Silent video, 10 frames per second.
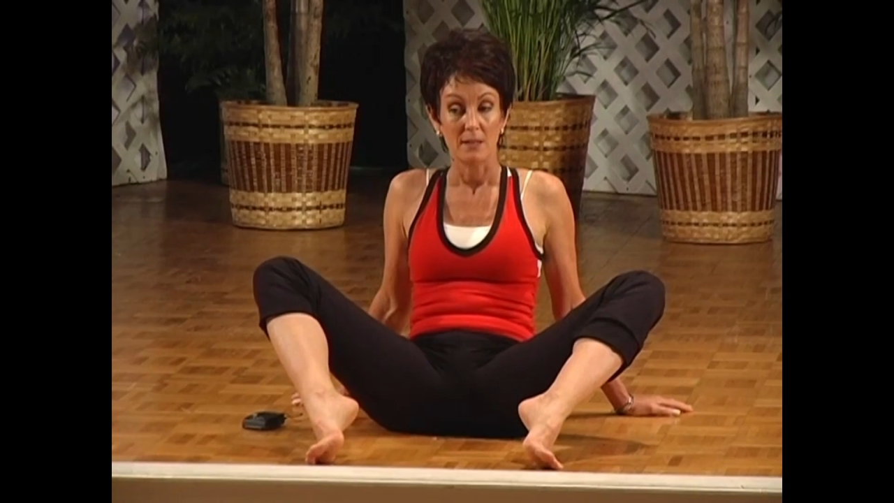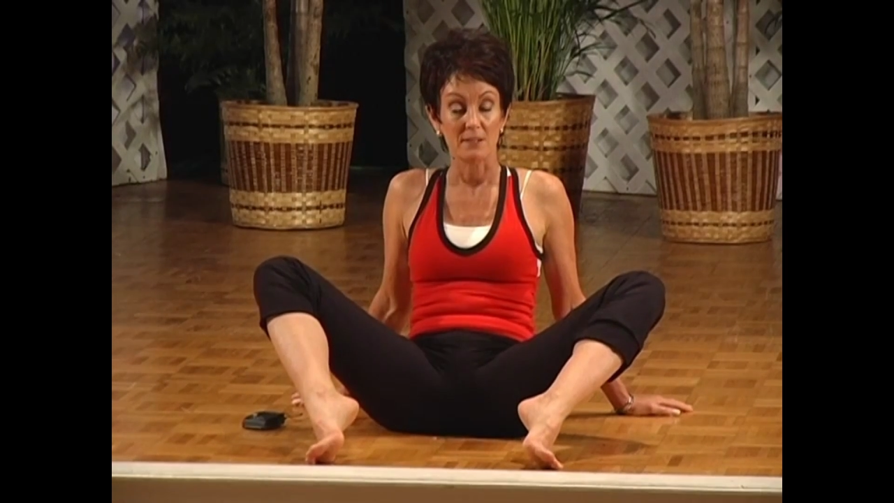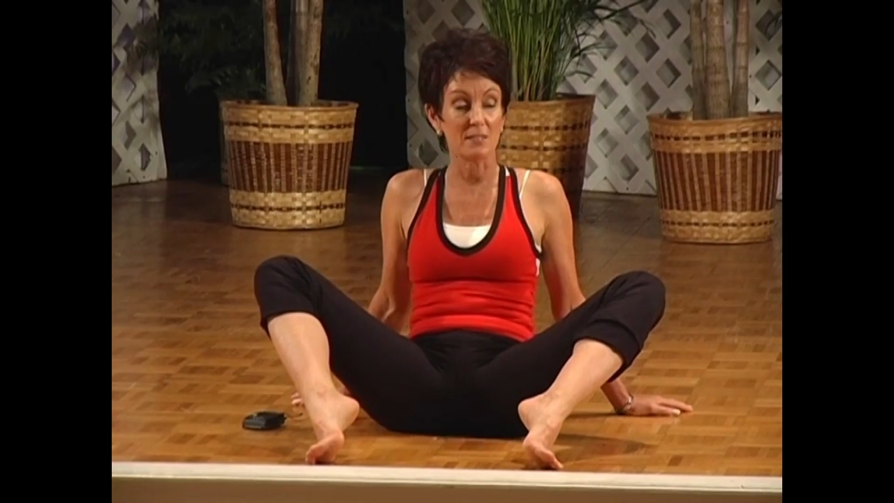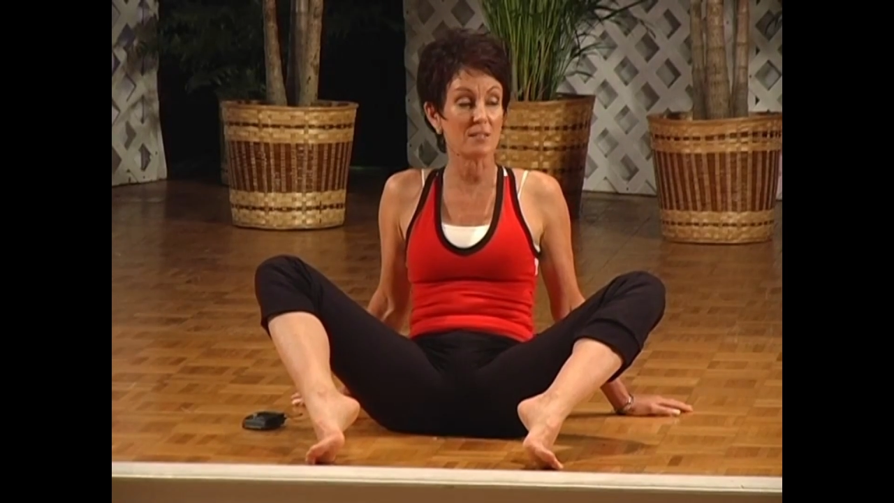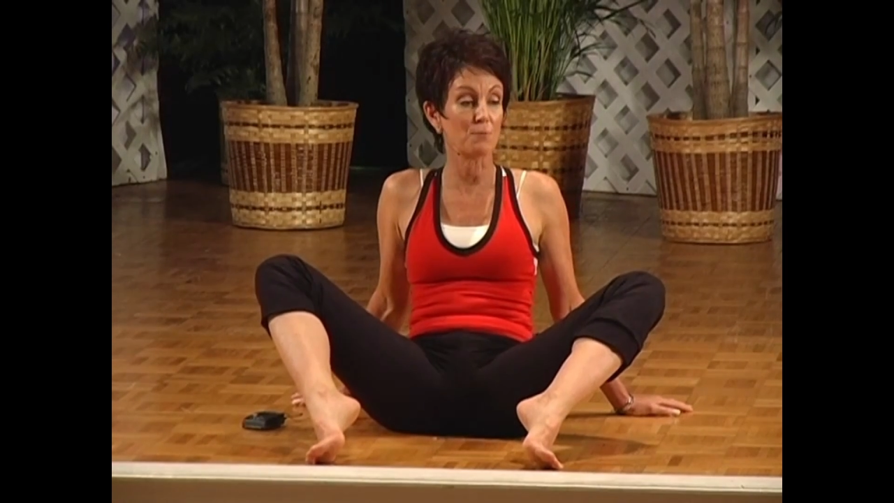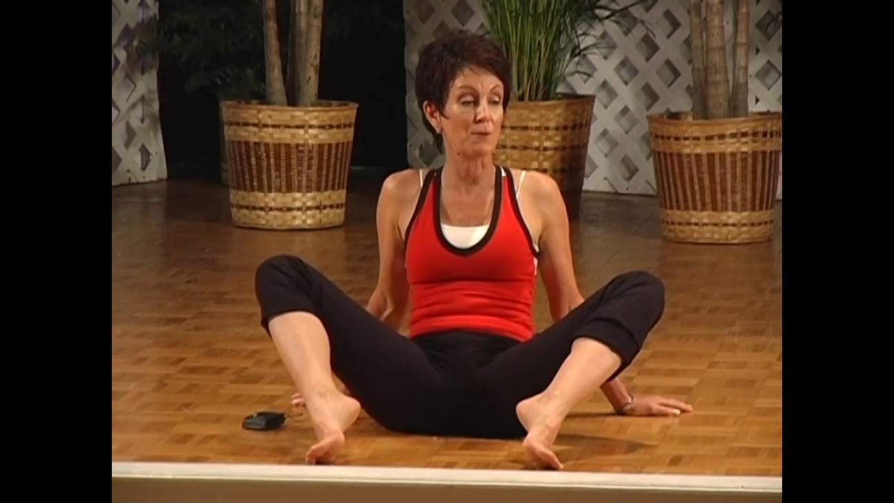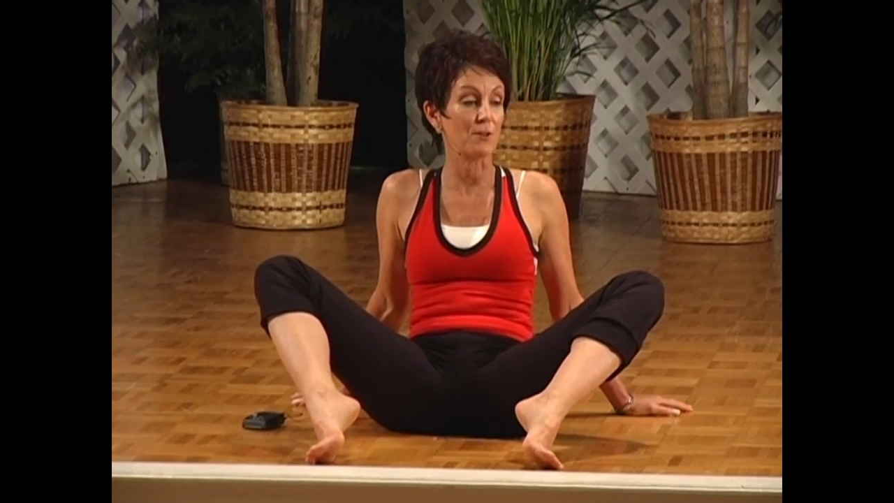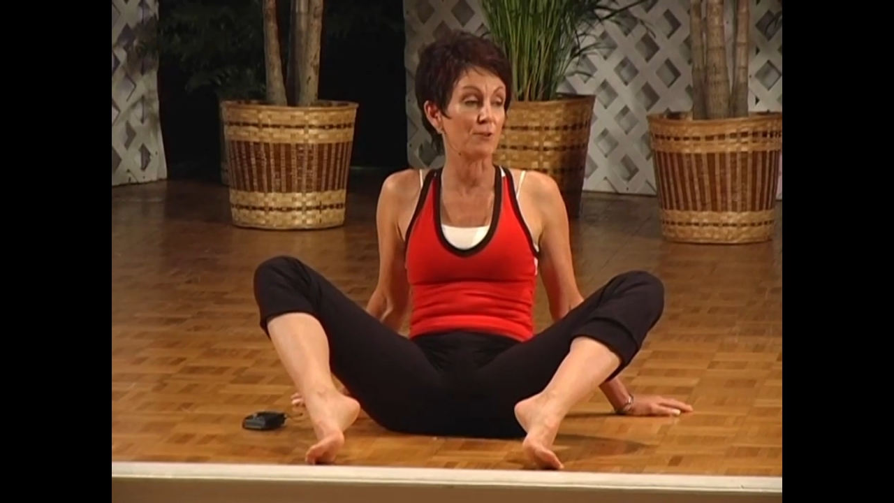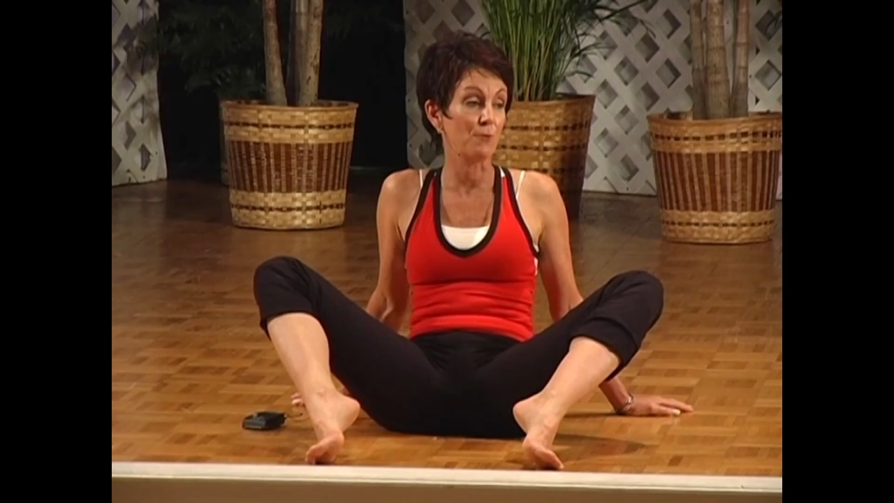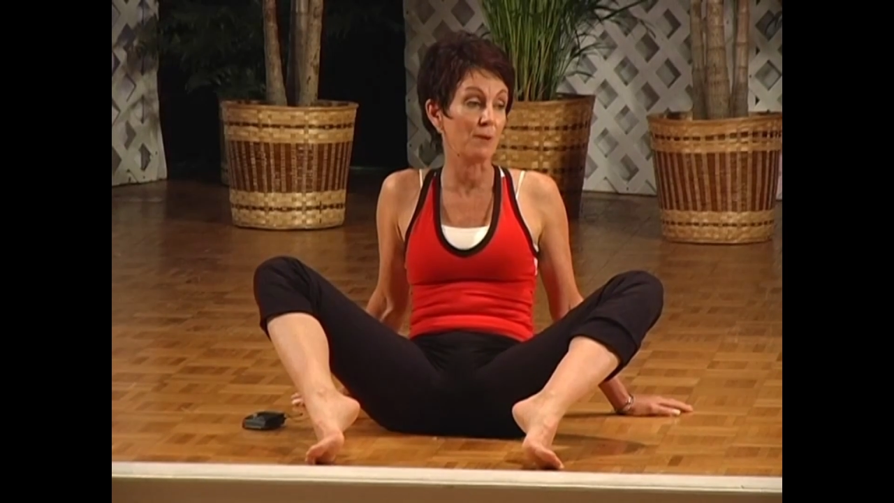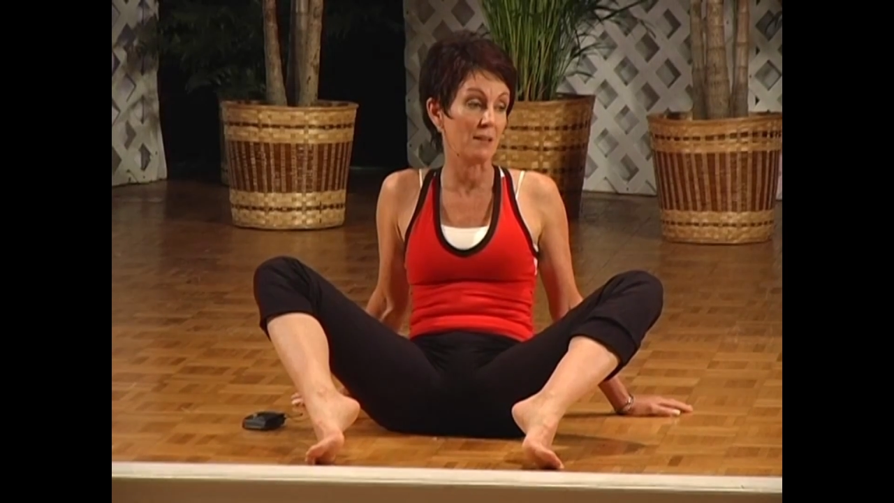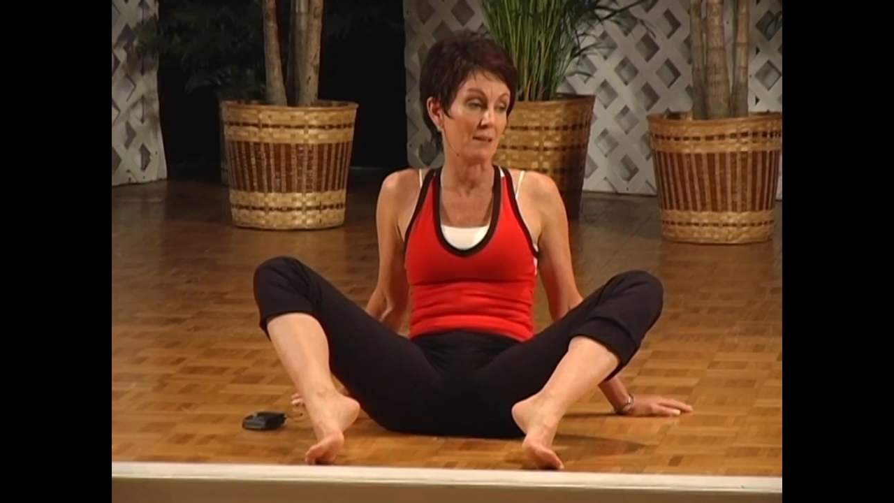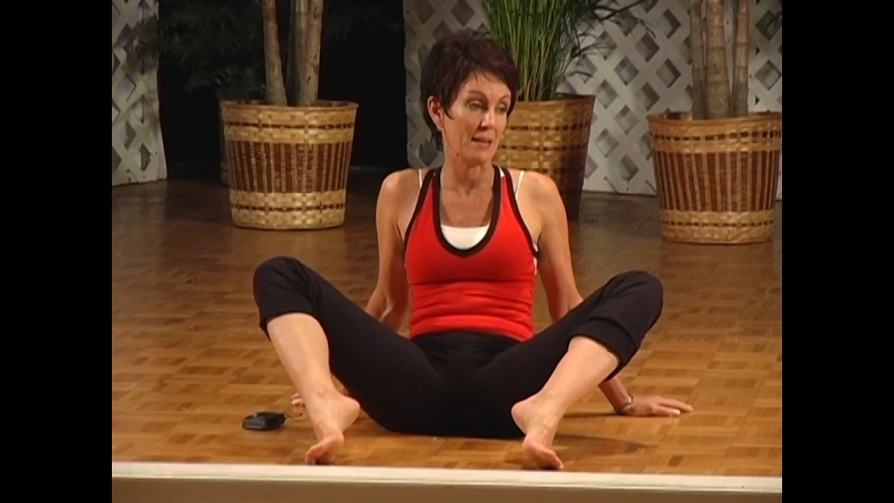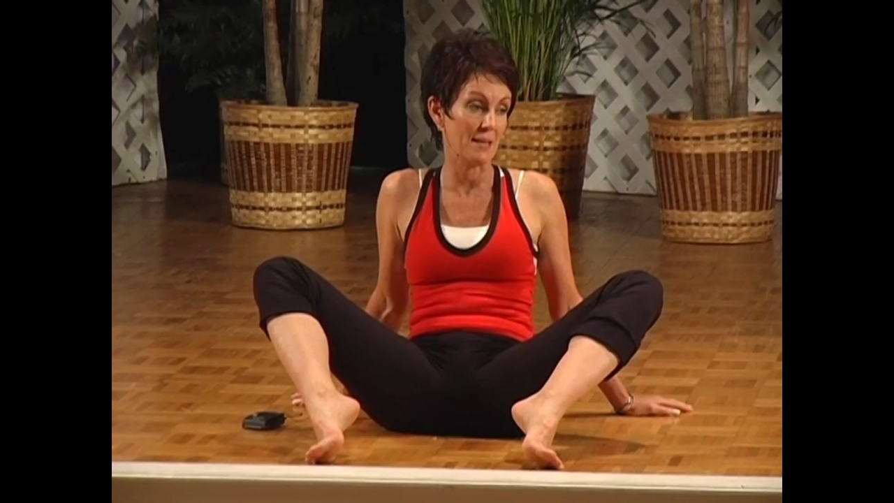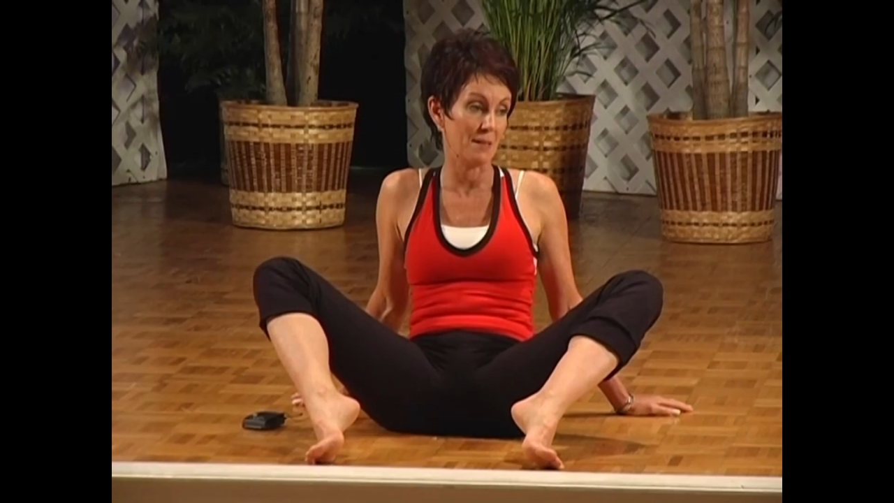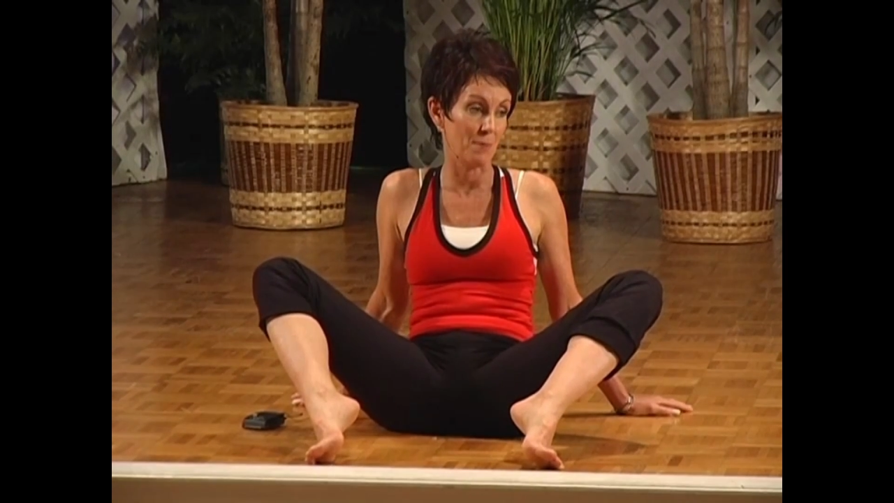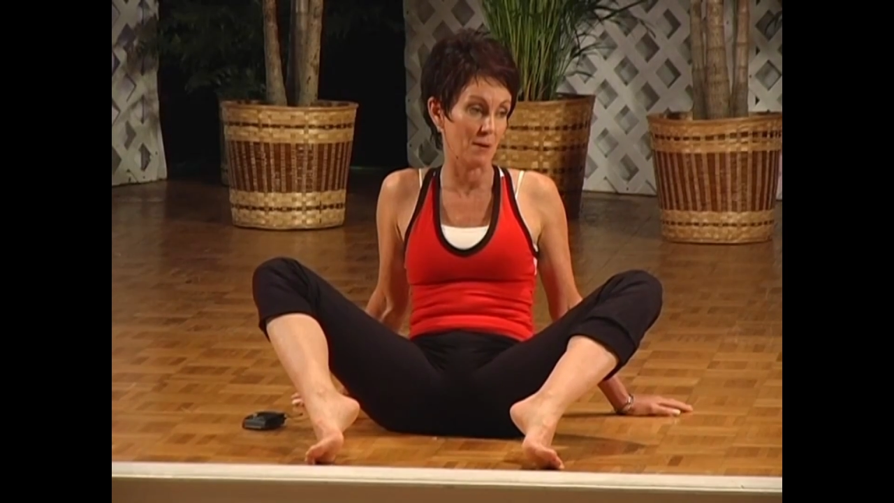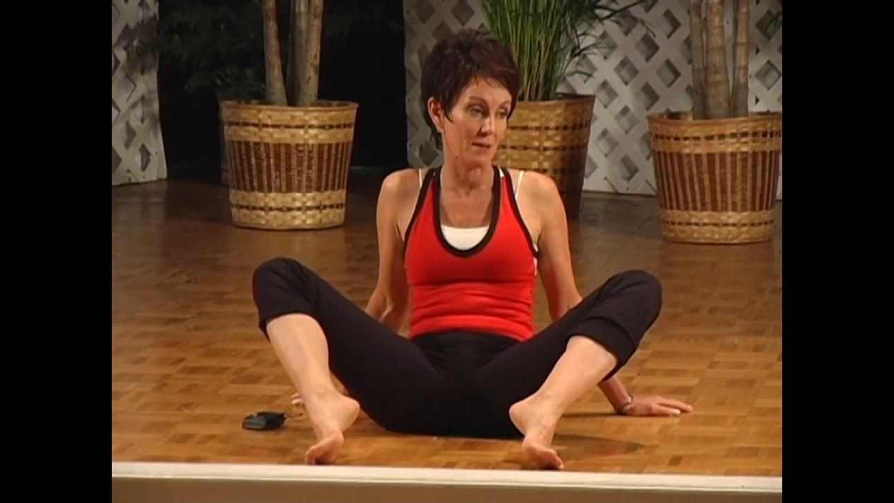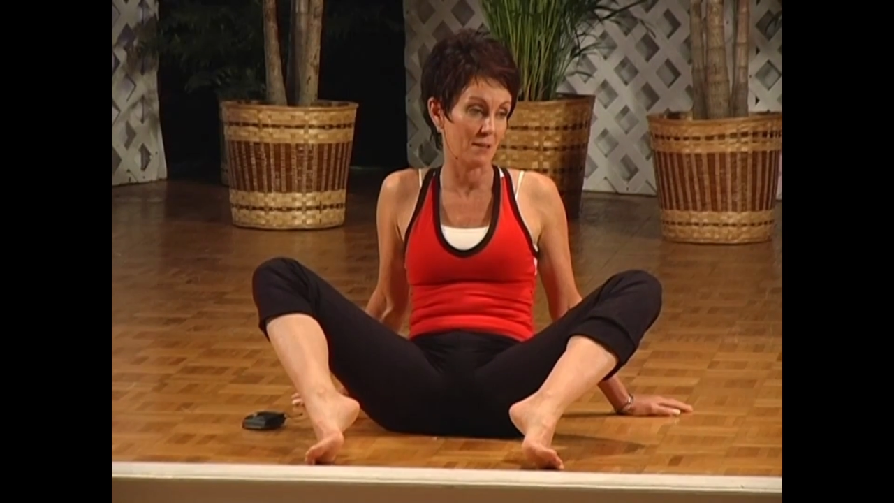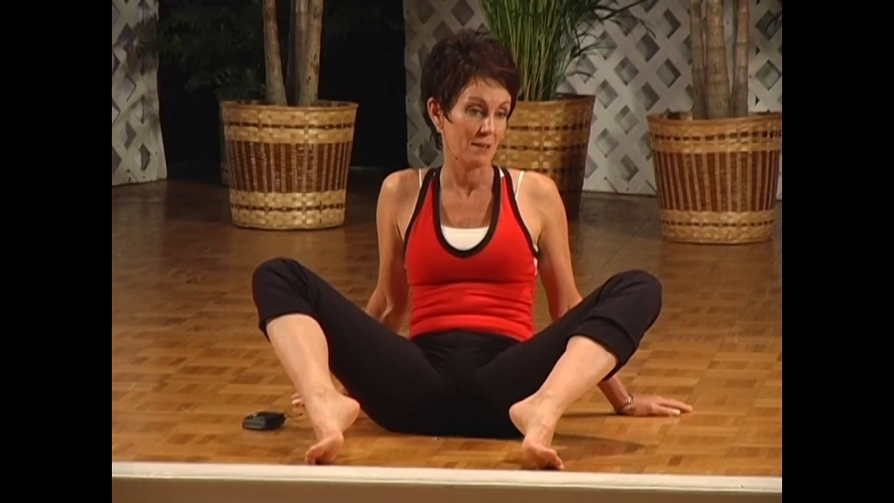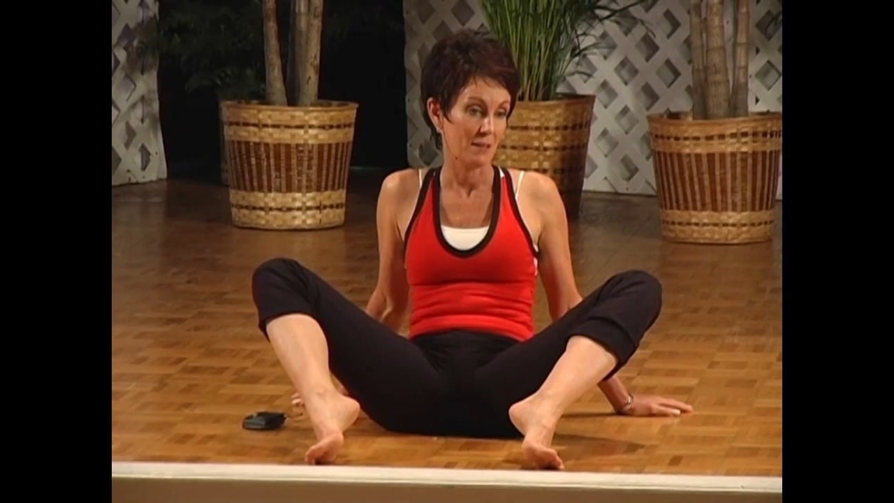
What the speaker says: because this is what you're doing in Ladybug